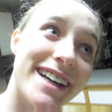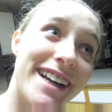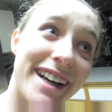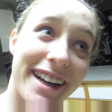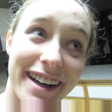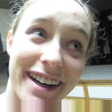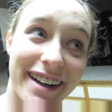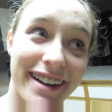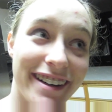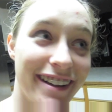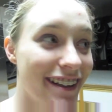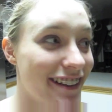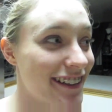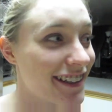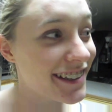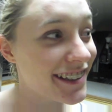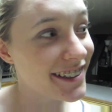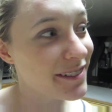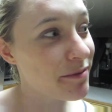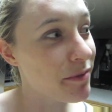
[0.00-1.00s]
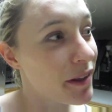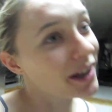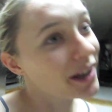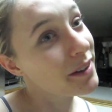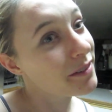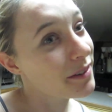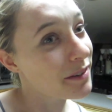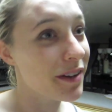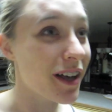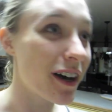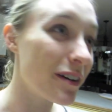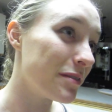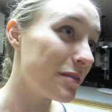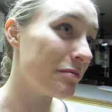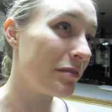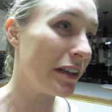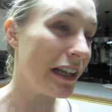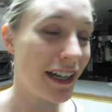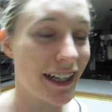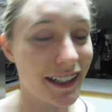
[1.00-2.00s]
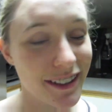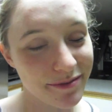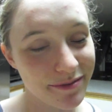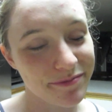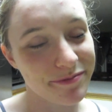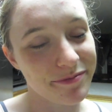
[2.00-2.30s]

here. This is blah, blah, blah, blah, blah.